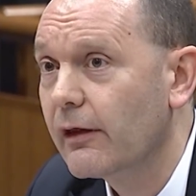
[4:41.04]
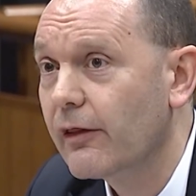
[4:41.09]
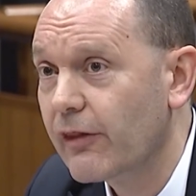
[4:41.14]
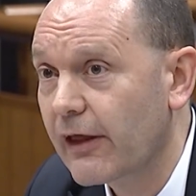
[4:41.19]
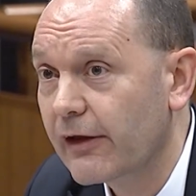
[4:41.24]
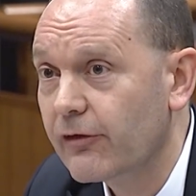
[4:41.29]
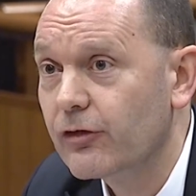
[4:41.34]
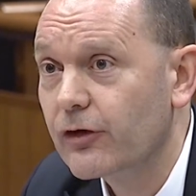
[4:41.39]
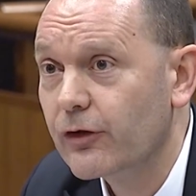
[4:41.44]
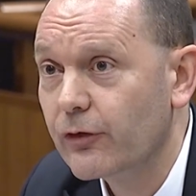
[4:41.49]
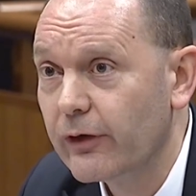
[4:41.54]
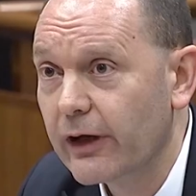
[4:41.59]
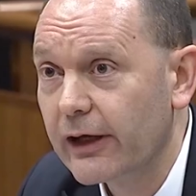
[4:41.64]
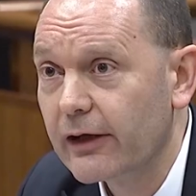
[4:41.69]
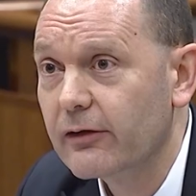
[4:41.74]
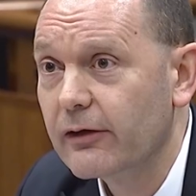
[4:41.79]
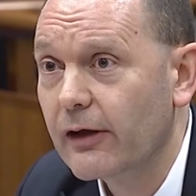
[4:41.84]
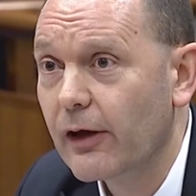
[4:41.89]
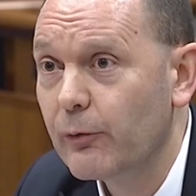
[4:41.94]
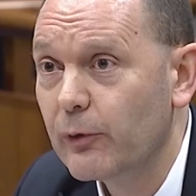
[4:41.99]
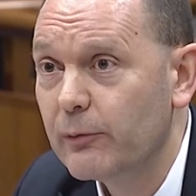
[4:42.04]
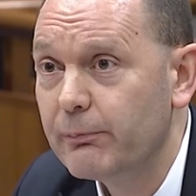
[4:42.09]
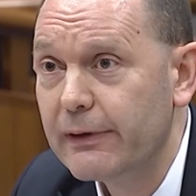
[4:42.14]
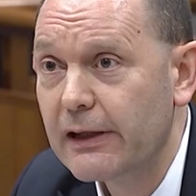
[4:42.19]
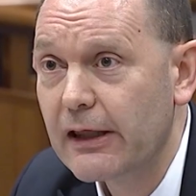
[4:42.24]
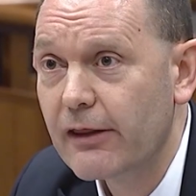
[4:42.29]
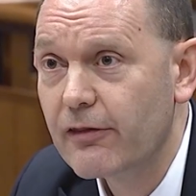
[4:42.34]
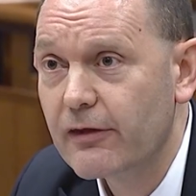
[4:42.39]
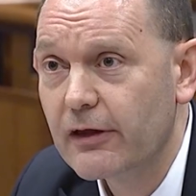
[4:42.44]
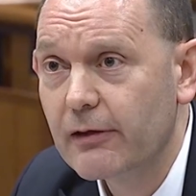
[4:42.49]
That's correct. It would
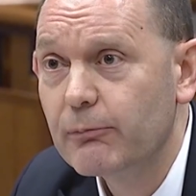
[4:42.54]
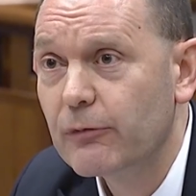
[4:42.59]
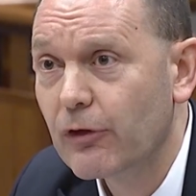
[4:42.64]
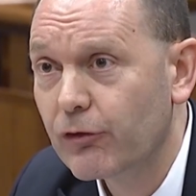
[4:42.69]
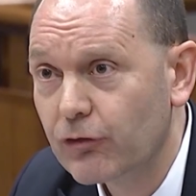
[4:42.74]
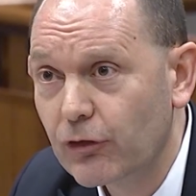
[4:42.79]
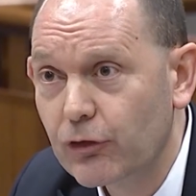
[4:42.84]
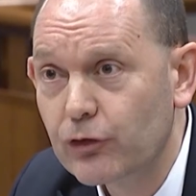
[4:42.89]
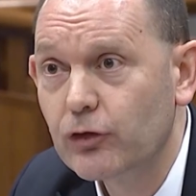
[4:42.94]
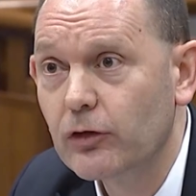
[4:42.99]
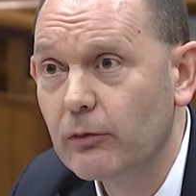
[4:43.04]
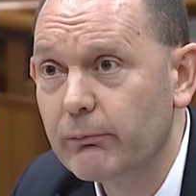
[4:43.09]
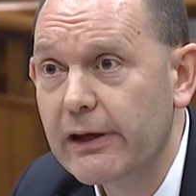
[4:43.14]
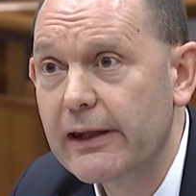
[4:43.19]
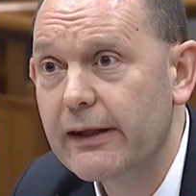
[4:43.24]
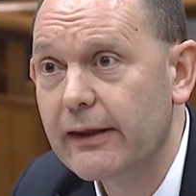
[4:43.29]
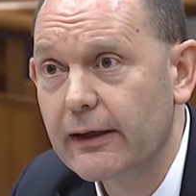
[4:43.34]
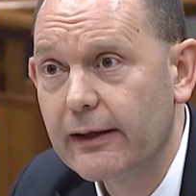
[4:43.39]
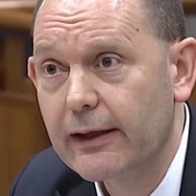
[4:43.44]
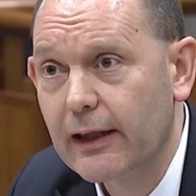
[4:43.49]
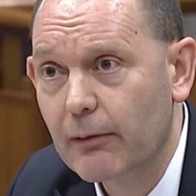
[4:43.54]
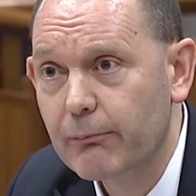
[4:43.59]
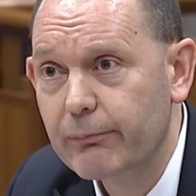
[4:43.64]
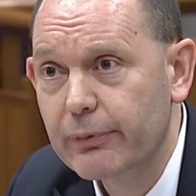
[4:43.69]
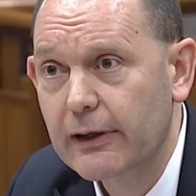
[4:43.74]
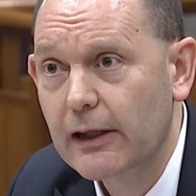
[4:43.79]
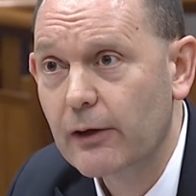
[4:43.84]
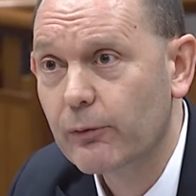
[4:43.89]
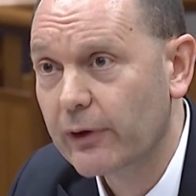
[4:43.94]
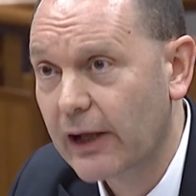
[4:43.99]
be the social media
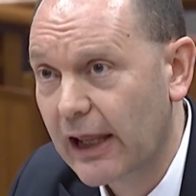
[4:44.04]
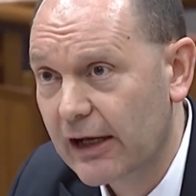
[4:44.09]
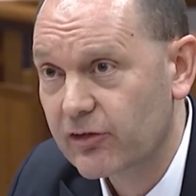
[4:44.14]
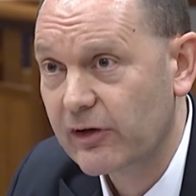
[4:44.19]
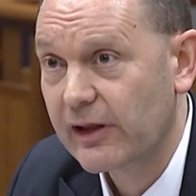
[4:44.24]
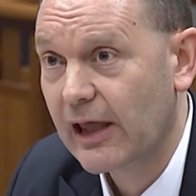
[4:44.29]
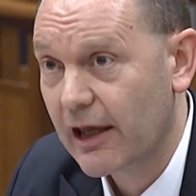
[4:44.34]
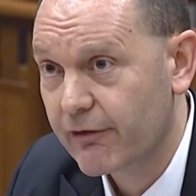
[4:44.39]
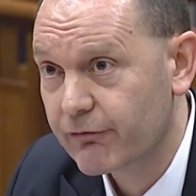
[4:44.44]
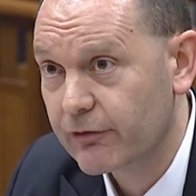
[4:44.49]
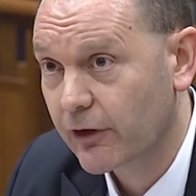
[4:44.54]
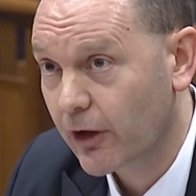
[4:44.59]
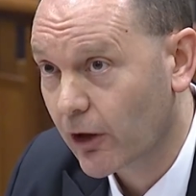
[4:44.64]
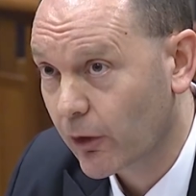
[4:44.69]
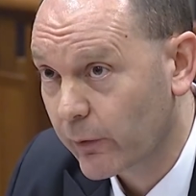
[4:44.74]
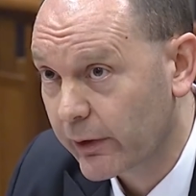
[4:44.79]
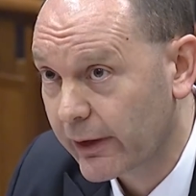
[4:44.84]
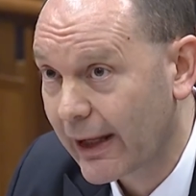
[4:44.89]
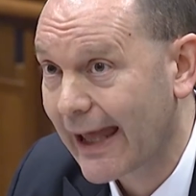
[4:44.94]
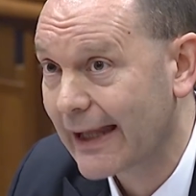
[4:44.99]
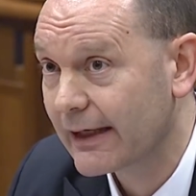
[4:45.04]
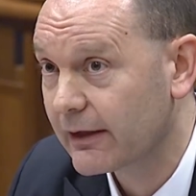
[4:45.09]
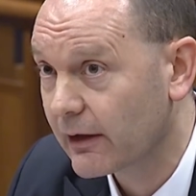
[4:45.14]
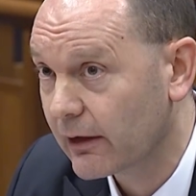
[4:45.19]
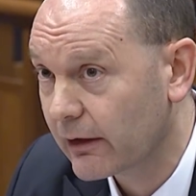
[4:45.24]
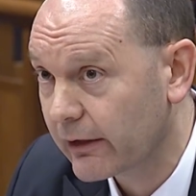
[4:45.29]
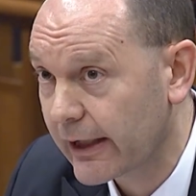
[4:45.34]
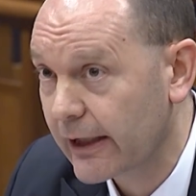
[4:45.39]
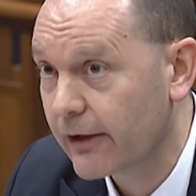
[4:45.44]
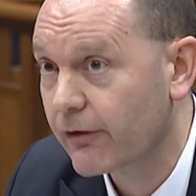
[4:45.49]
company would actually have to go in and
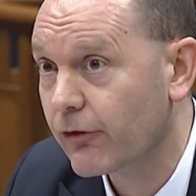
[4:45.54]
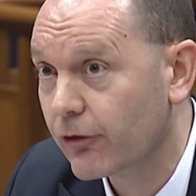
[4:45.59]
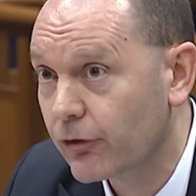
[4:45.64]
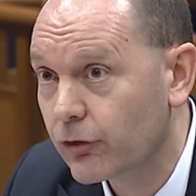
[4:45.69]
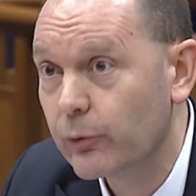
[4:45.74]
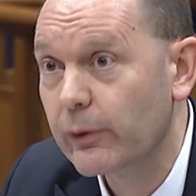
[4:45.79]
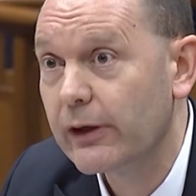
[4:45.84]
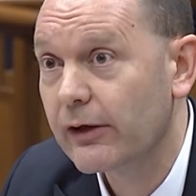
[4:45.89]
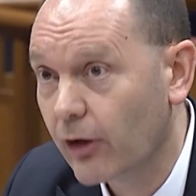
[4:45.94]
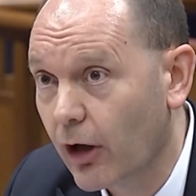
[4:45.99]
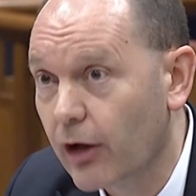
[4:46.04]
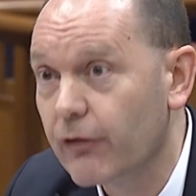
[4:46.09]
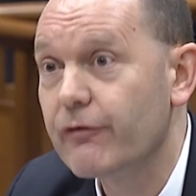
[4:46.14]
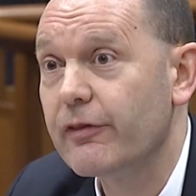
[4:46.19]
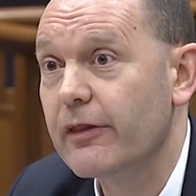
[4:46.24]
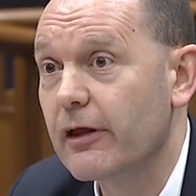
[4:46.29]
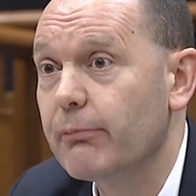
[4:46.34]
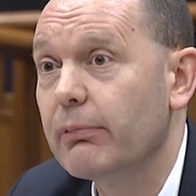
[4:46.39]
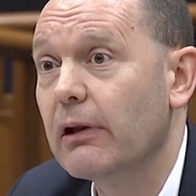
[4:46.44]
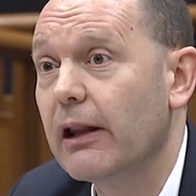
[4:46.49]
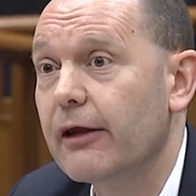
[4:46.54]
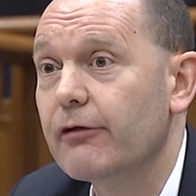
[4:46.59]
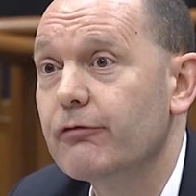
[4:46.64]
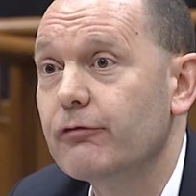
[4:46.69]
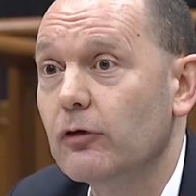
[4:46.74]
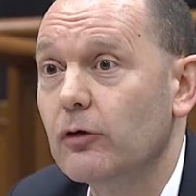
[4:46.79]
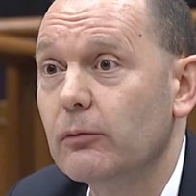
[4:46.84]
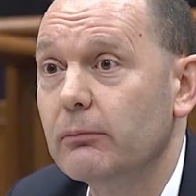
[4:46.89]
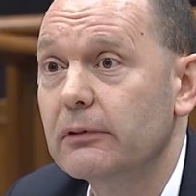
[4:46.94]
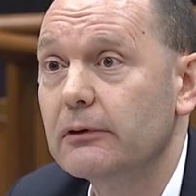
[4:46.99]
delete the tweet off their
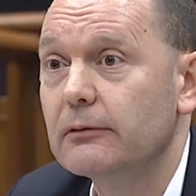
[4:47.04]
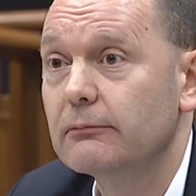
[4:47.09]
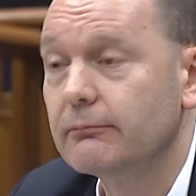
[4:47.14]
platform.